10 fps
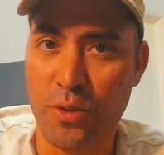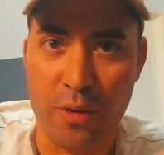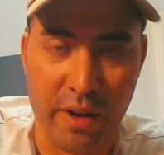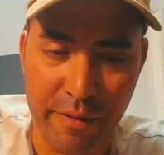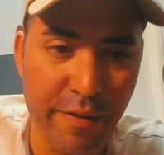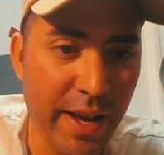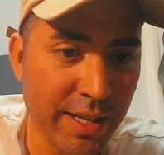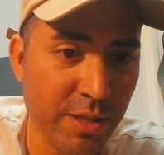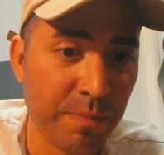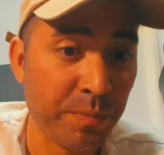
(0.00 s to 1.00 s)
or
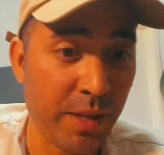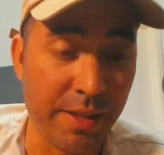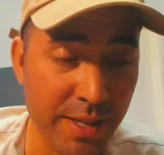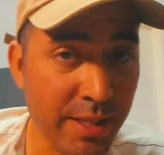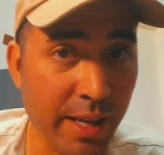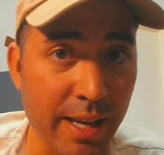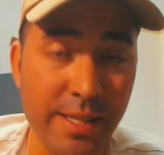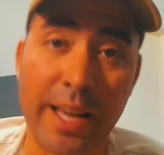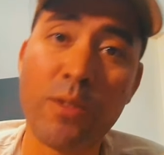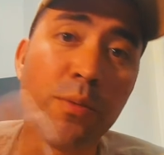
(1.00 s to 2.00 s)
effects. In this case,
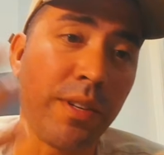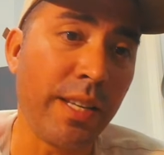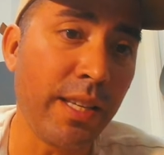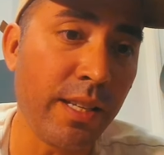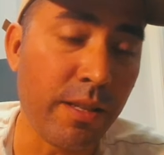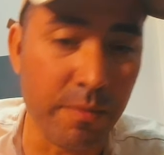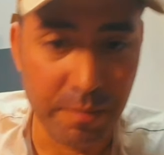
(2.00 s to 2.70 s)
I don't need